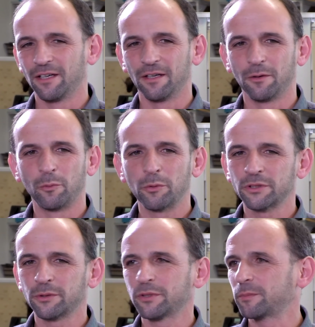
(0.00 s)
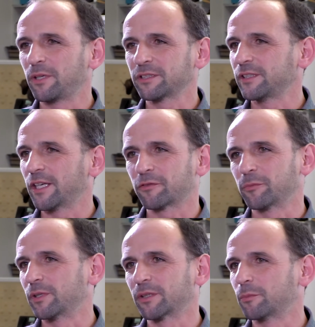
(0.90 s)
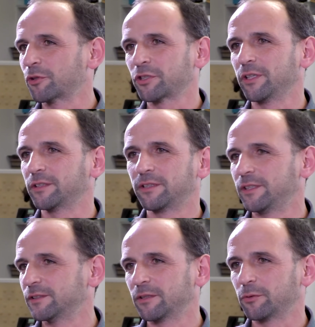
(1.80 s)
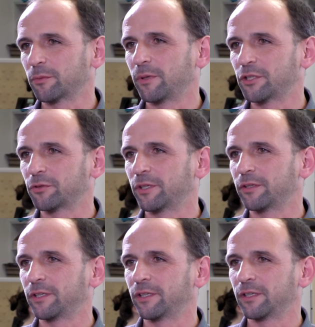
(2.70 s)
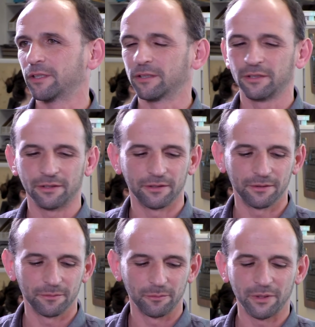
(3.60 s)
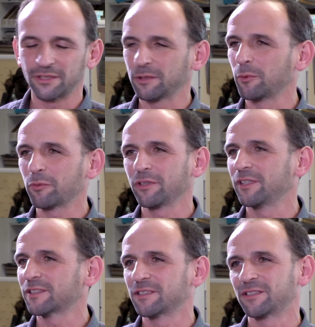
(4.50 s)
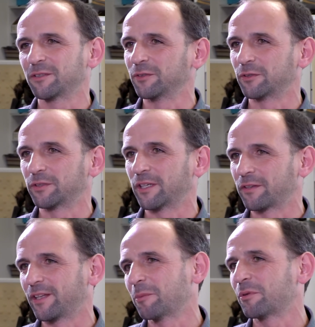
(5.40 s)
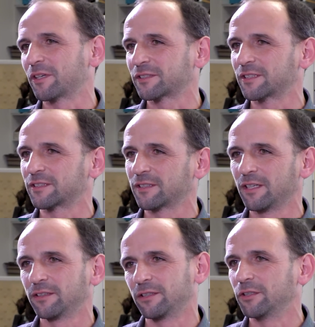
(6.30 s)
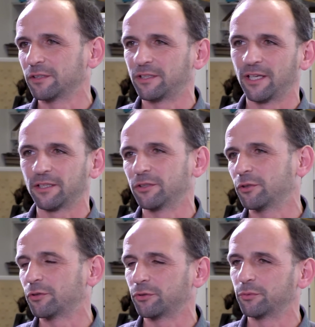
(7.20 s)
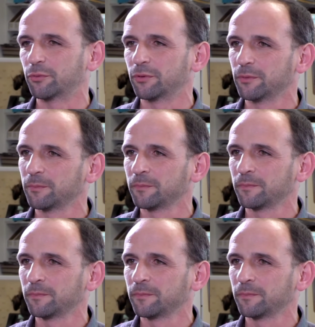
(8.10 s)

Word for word: What was the response like from the commercial entities in the North Bayshore area? And basically, what were the lessons that you learned out of that process that you could take into your new role?